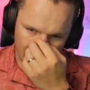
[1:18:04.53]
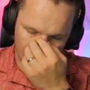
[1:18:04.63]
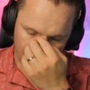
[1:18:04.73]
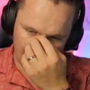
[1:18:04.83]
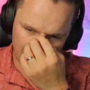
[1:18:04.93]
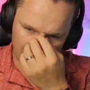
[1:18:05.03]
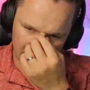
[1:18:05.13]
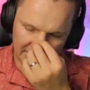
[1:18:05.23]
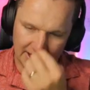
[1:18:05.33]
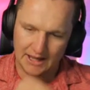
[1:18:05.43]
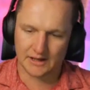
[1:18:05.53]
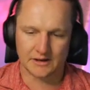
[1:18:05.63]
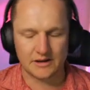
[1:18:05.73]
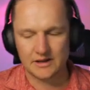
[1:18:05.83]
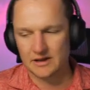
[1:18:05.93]
Gabriel
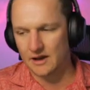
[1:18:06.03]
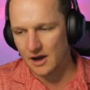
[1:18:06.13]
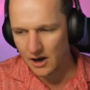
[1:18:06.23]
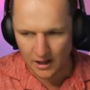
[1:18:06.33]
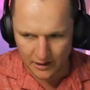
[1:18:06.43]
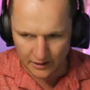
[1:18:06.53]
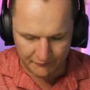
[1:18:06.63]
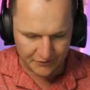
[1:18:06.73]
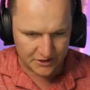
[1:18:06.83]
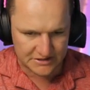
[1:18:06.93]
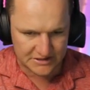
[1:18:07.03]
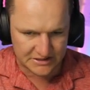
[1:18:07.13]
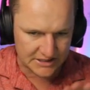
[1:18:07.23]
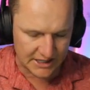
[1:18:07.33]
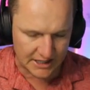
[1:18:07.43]
again. He, a lot of
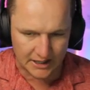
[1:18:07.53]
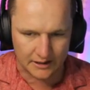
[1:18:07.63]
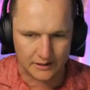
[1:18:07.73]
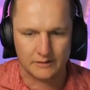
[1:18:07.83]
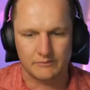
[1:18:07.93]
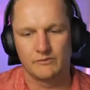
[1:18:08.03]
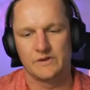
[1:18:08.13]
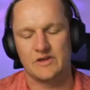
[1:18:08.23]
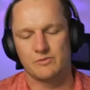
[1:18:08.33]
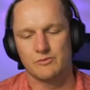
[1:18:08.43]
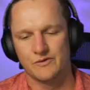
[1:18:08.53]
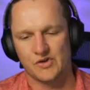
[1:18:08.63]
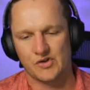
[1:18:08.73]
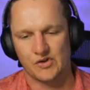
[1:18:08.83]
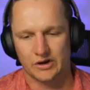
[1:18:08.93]
this, uh, these moves
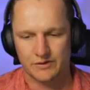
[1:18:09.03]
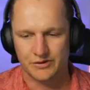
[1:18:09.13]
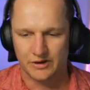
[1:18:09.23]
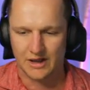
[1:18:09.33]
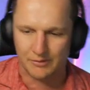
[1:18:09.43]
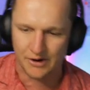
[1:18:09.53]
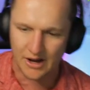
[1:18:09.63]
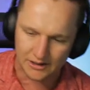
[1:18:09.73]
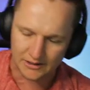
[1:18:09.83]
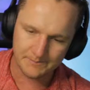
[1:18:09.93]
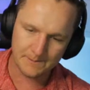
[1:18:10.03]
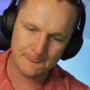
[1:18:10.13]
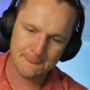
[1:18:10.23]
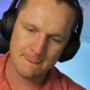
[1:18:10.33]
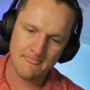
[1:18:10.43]
are starting through Gabriel.
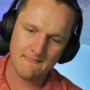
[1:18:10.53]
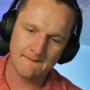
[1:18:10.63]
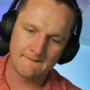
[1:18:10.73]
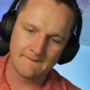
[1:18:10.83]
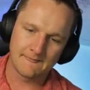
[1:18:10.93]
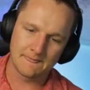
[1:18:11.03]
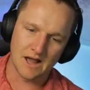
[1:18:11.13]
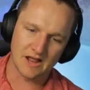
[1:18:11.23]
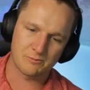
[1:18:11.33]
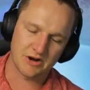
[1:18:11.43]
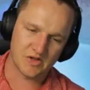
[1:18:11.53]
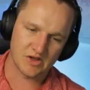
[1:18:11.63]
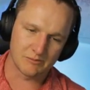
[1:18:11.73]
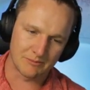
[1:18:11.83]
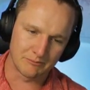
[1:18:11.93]
Nice
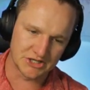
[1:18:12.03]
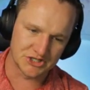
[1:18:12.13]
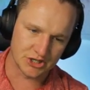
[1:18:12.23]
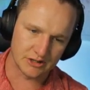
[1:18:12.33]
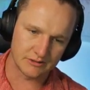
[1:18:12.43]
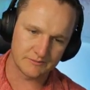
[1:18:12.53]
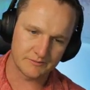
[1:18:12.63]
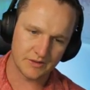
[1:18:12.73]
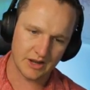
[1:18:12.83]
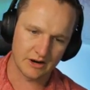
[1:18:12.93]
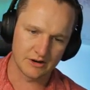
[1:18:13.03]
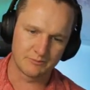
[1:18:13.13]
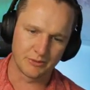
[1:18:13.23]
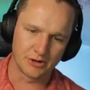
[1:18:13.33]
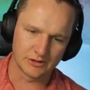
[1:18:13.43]
pressing by Mitro. Errant
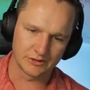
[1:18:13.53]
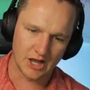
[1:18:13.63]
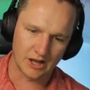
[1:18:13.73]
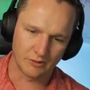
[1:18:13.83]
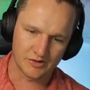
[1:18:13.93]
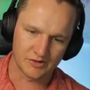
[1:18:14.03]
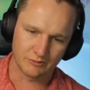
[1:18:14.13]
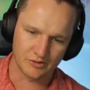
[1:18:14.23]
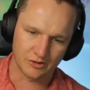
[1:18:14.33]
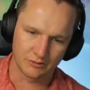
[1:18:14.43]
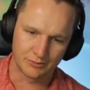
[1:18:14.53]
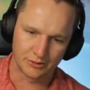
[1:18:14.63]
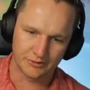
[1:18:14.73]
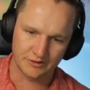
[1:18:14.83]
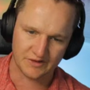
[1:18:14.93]
ball? No, it wasn't. It was a good
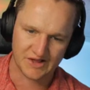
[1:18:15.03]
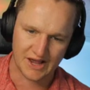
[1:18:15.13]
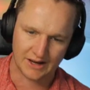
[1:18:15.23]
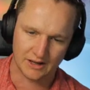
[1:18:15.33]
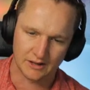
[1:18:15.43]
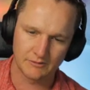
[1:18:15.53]
ball through Saka.